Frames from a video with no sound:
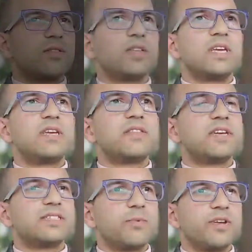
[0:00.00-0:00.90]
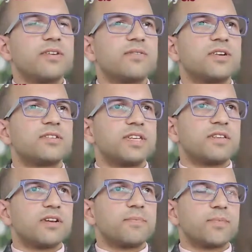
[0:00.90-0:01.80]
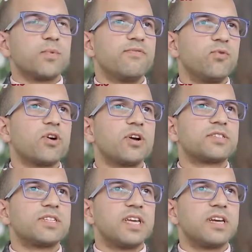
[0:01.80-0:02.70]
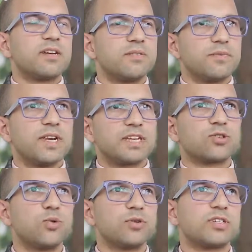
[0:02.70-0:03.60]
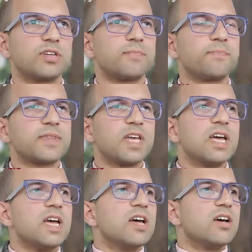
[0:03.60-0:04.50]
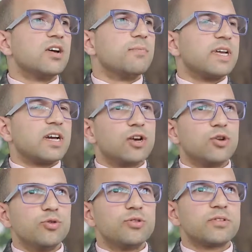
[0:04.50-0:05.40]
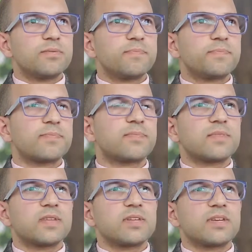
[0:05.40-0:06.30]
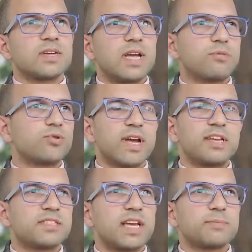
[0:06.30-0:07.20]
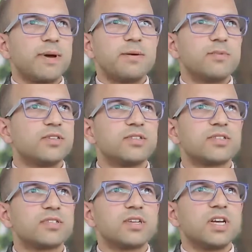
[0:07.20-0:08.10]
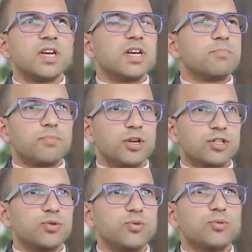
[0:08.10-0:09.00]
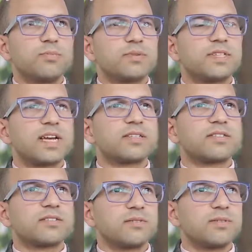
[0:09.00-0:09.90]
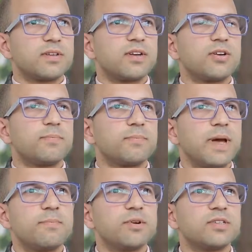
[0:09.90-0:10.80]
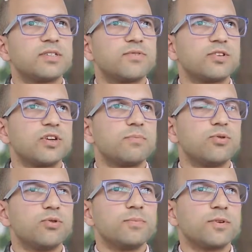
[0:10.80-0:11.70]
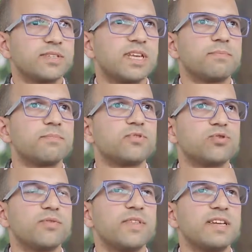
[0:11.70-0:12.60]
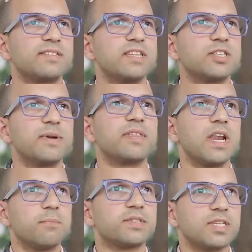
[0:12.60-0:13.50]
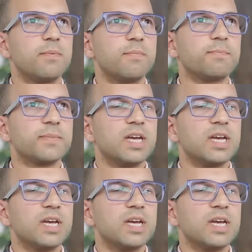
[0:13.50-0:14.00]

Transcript: The things that we consider when forecasting the next quarter include capital gains tax payments, personal tax payments, for example, because they tend to be the lump sum